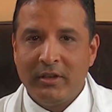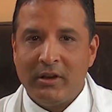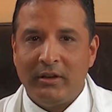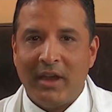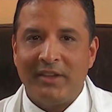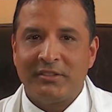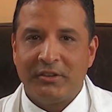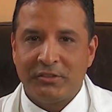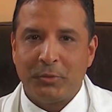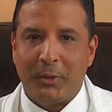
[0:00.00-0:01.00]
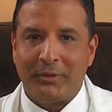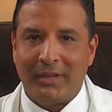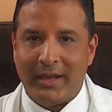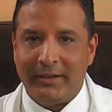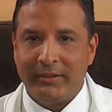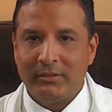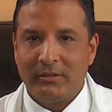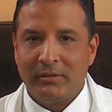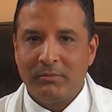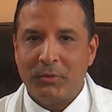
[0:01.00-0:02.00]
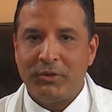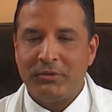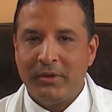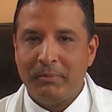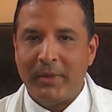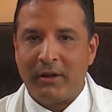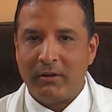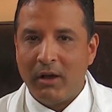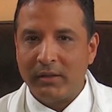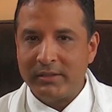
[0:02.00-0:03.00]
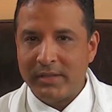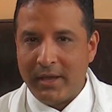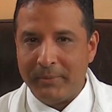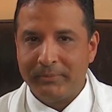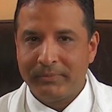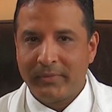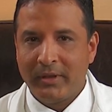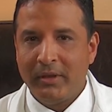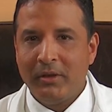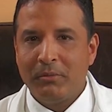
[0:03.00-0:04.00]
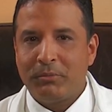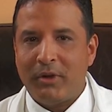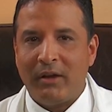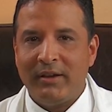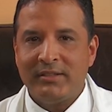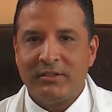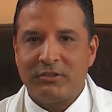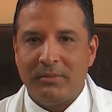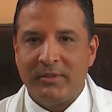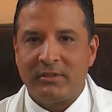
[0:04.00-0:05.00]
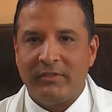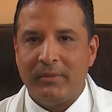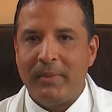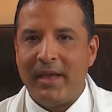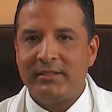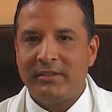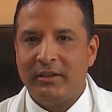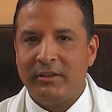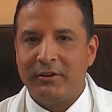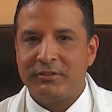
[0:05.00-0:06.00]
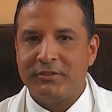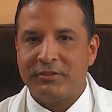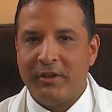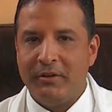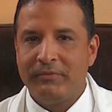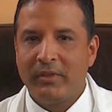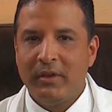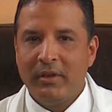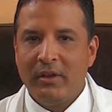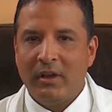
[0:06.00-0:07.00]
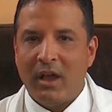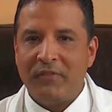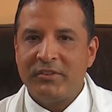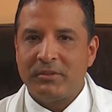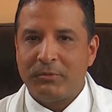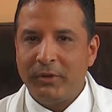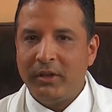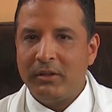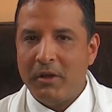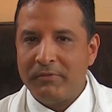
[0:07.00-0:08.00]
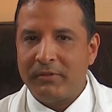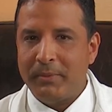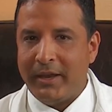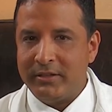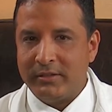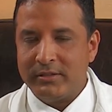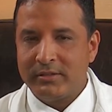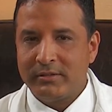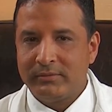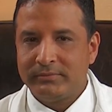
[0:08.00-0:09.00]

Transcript: are not as good as we would like, but we're doing better all the time. Progress in treatments over the past 10 years or so offer some real hope for patients.